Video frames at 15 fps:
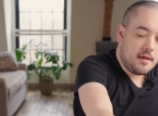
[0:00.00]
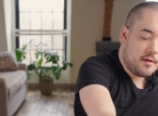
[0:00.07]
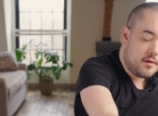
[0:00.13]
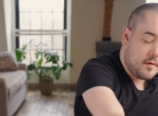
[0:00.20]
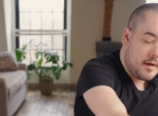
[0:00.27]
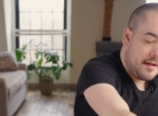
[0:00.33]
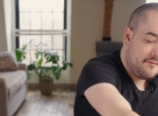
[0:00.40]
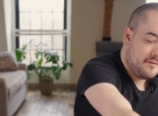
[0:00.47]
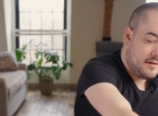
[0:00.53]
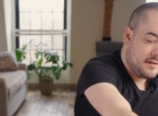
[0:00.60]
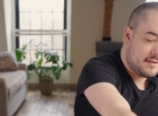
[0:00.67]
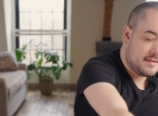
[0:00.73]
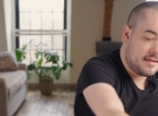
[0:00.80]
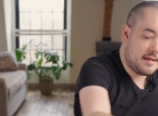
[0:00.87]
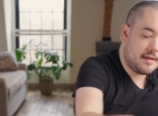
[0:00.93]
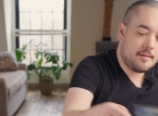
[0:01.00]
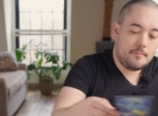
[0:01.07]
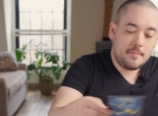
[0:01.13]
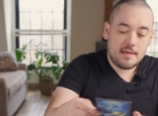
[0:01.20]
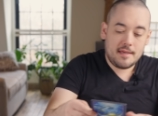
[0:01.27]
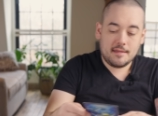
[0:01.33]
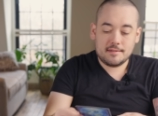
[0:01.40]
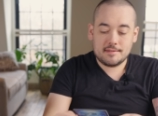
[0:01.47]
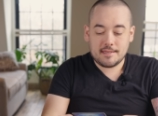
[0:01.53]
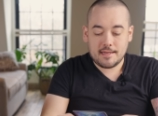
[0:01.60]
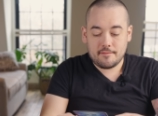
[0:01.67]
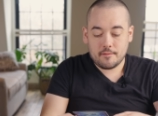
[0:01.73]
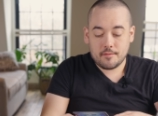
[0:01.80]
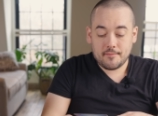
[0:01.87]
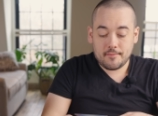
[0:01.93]
You have this uh, be
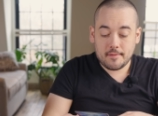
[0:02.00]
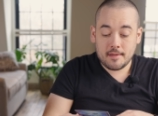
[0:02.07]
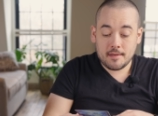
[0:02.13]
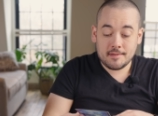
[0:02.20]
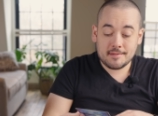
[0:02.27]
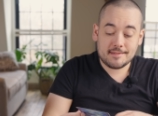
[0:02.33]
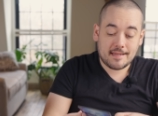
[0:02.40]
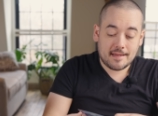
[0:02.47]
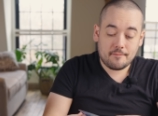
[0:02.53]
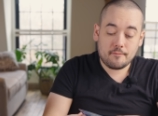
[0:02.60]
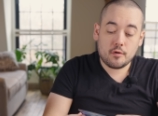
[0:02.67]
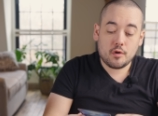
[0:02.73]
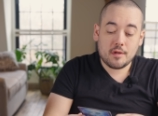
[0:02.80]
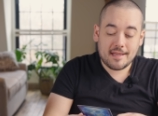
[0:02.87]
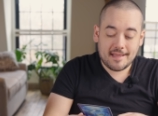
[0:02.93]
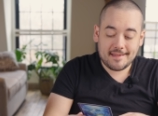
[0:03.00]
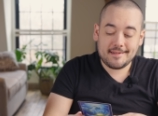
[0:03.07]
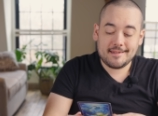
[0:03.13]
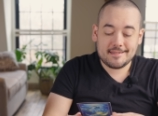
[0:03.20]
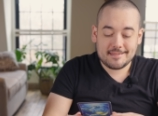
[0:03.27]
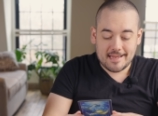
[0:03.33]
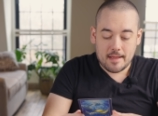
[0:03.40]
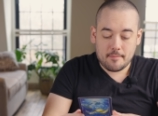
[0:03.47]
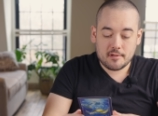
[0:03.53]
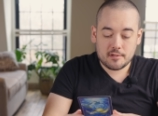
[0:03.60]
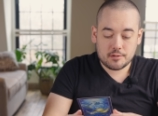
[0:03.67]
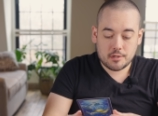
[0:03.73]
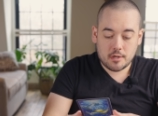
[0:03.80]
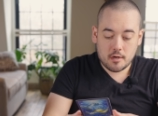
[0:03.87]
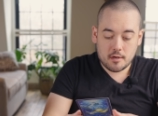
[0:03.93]
insightful, insightful and
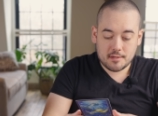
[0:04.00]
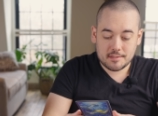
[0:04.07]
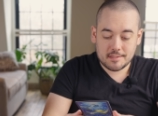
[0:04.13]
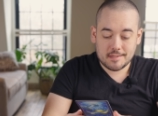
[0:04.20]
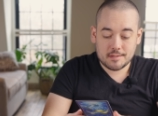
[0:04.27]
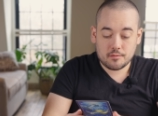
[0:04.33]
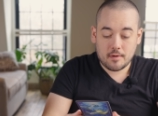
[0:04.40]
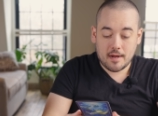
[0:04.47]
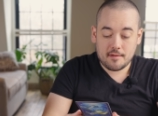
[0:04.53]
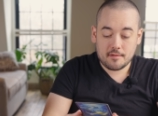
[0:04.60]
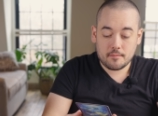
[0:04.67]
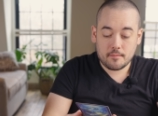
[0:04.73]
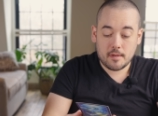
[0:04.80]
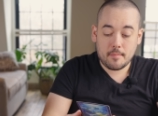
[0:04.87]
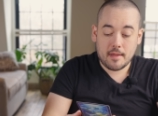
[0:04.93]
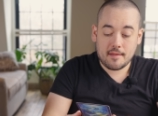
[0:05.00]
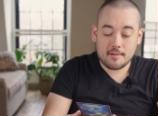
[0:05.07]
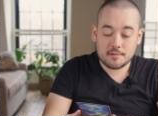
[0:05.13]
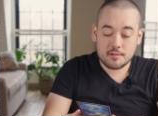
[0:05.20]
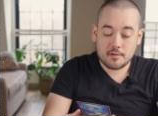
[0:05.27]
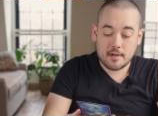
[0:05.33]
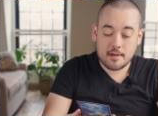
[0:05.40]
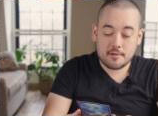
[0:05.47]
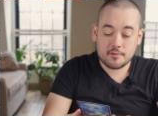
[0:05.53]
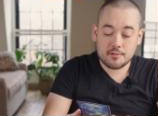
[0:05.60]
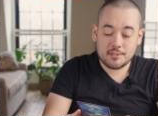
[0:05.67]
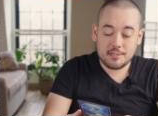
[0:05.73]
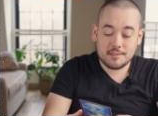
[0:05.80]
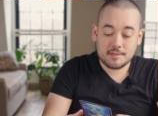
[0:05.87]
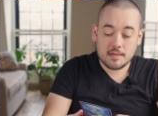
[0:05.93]
established card. It says ground and rebalance your
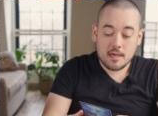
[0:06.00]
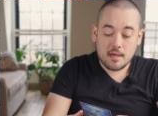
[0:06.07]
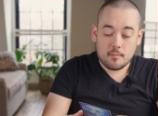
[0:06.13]
energies.